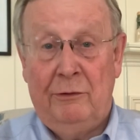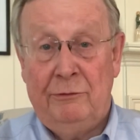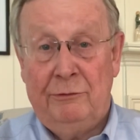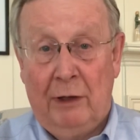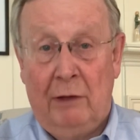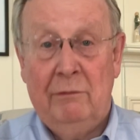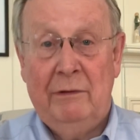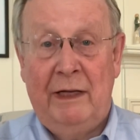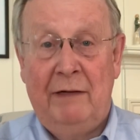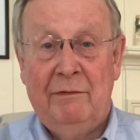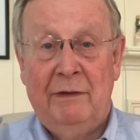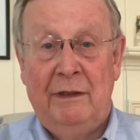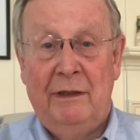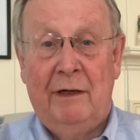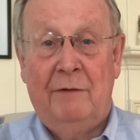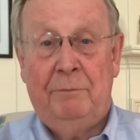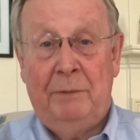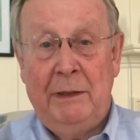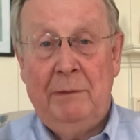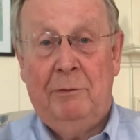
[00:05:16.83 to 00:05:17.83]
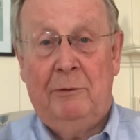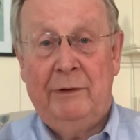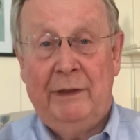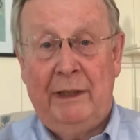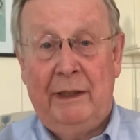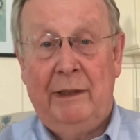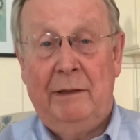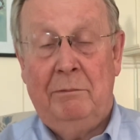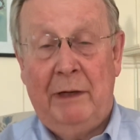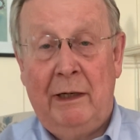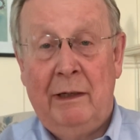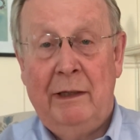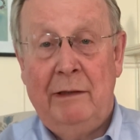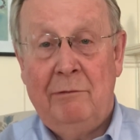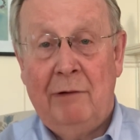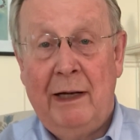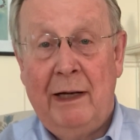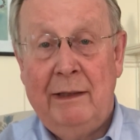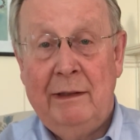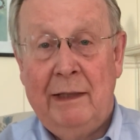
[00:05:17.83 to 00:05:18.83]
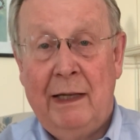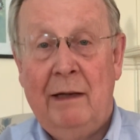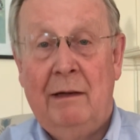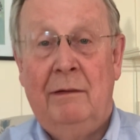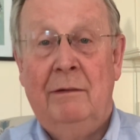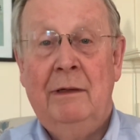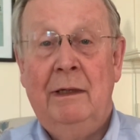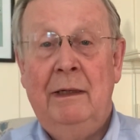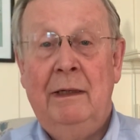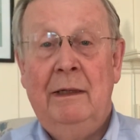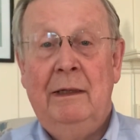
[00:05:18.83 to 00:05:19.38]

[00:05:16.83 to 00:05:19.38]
don't have enough people getting married right now.